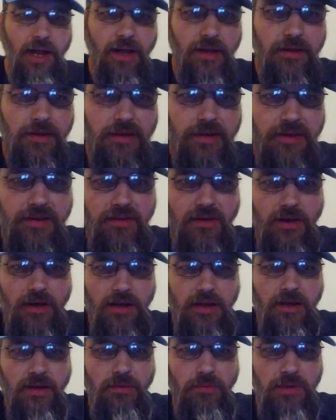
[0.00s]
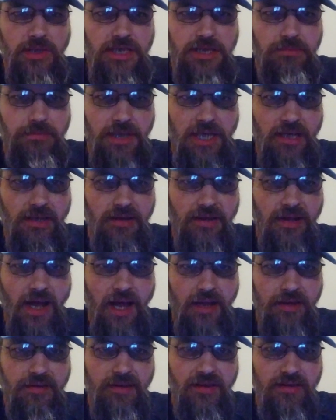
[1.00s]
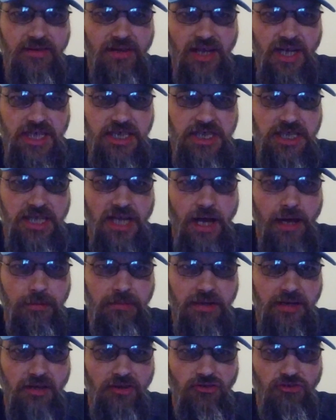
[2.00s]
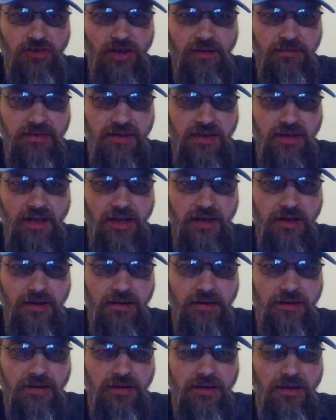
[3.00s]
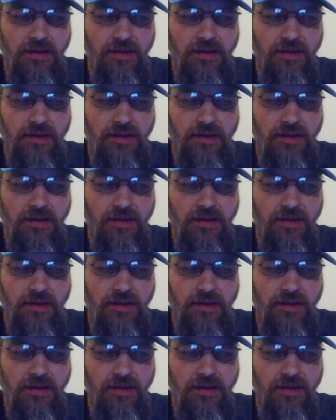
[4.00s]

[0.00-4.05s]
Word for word: Alex Tuch, which means guys like Tage Thompson, Jeff Skinner,